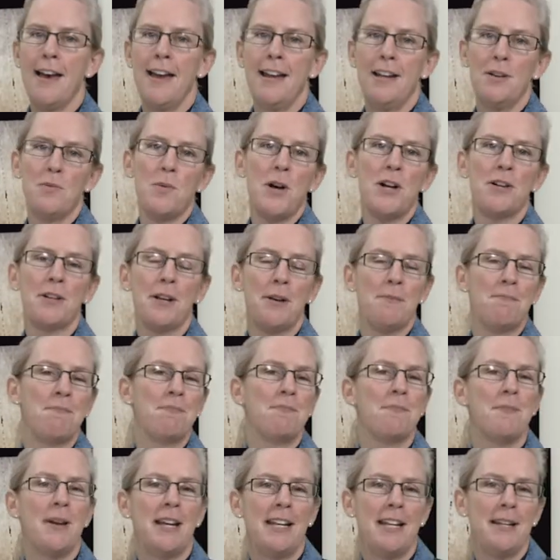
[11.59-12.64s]
Hi and welcome.
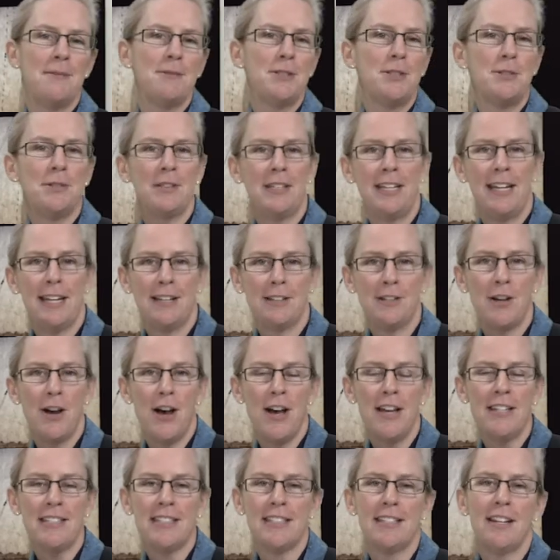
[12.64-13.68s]
My name is Julieanne
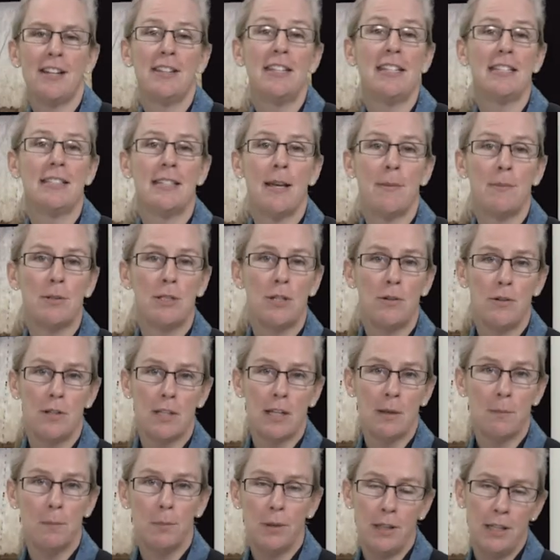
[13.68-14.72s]
Kost, and on this episode of
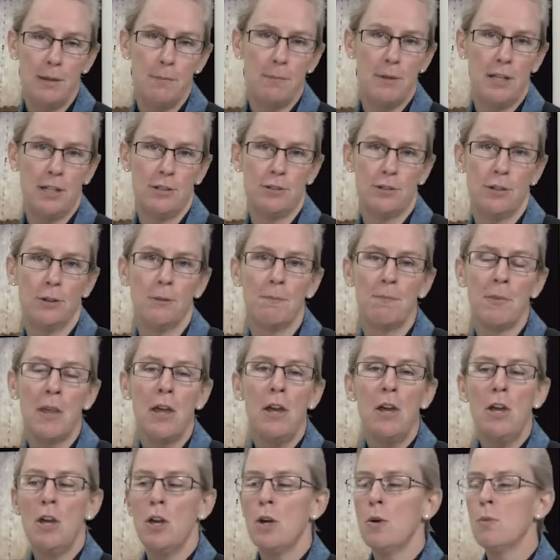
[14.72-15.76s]
The Complete Picture,
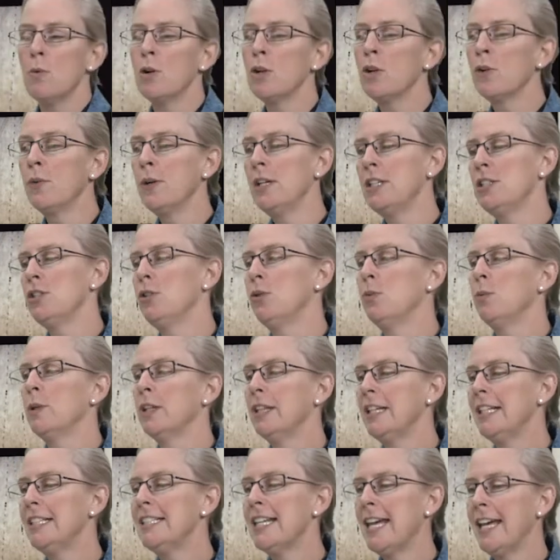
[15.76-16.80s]
we're going to
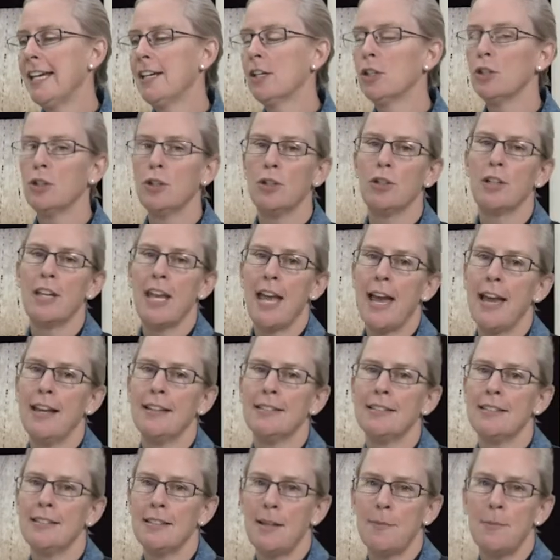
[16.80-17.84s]
really take a look
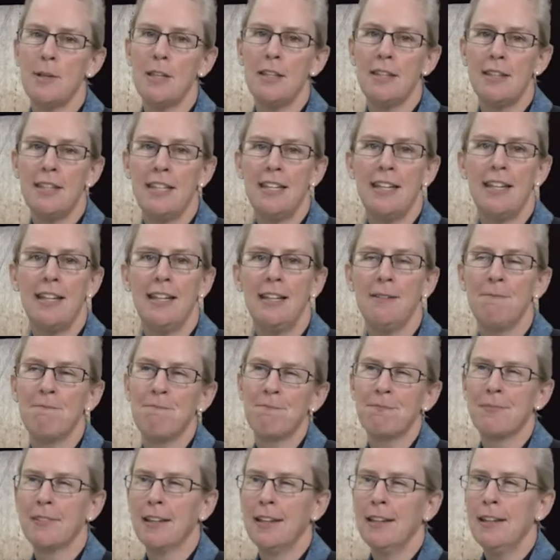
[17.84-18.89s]
at some of the
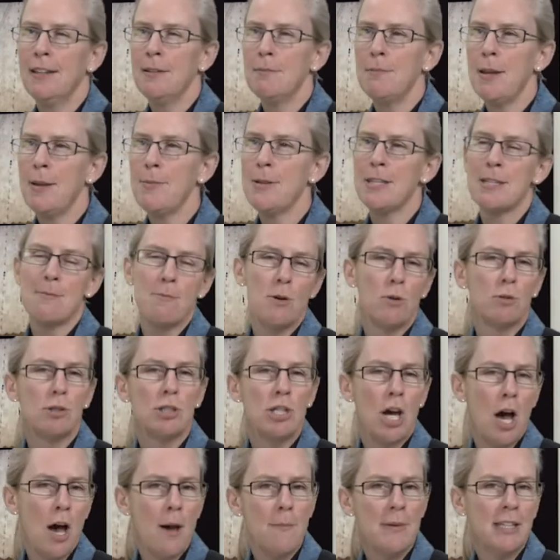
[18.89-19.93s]
maybe the most
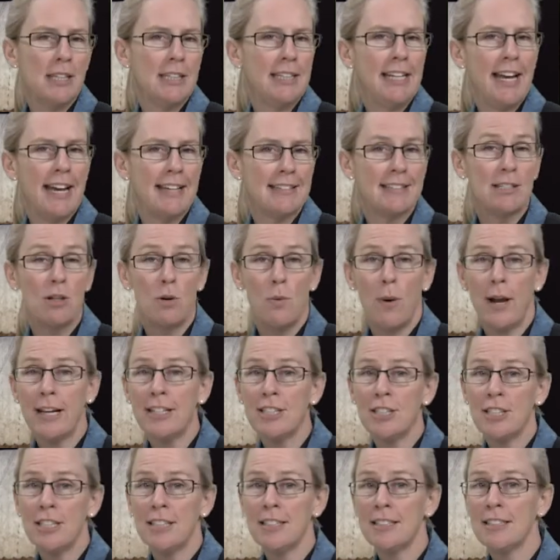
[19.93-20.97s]
commonly asked
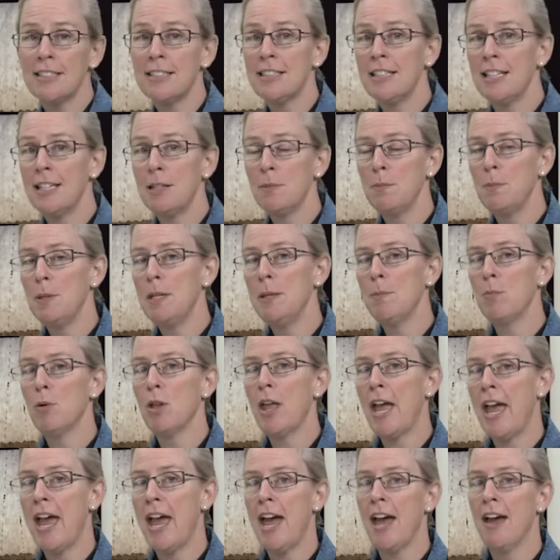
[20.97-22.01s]
questions that
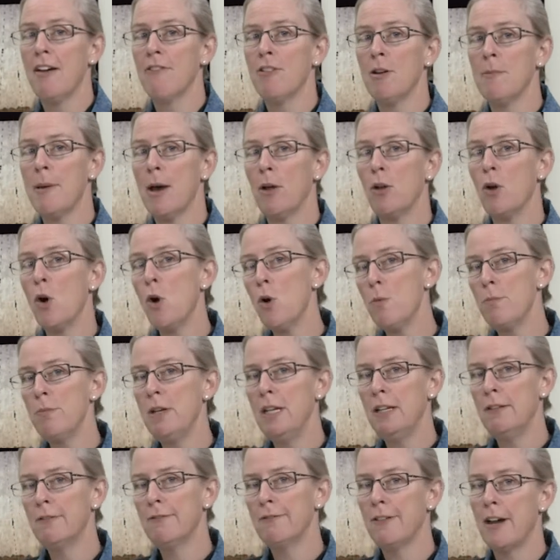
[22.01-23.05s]
people have about
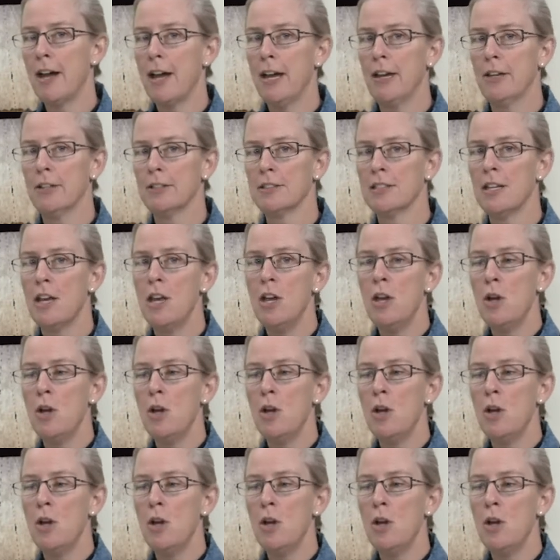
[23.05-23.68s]
opening files